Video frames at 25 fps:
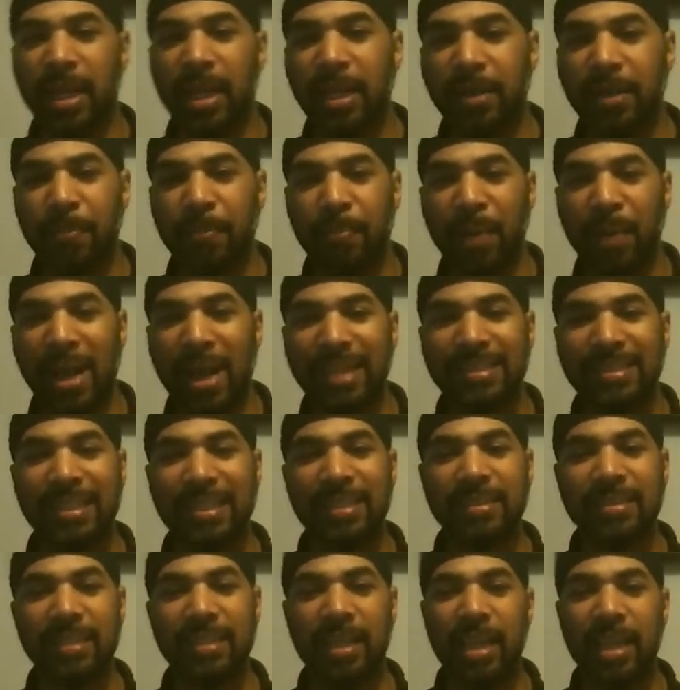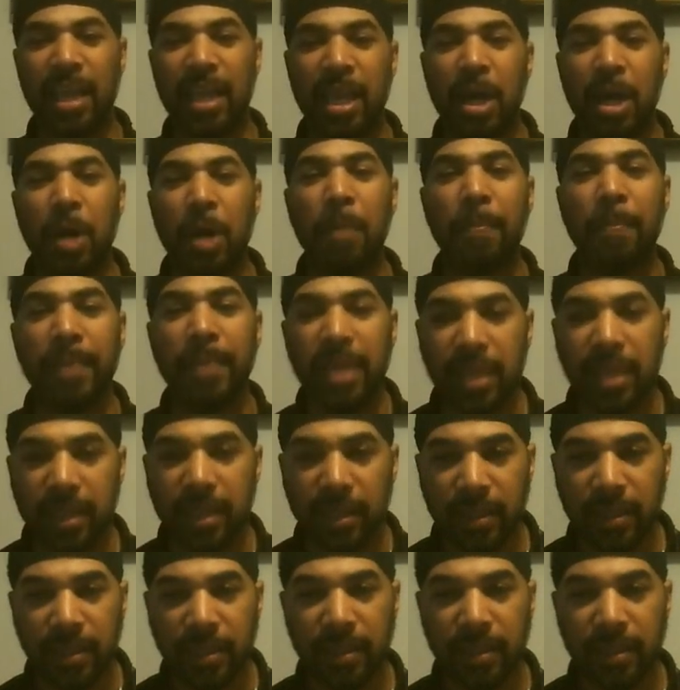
in the process, it helped me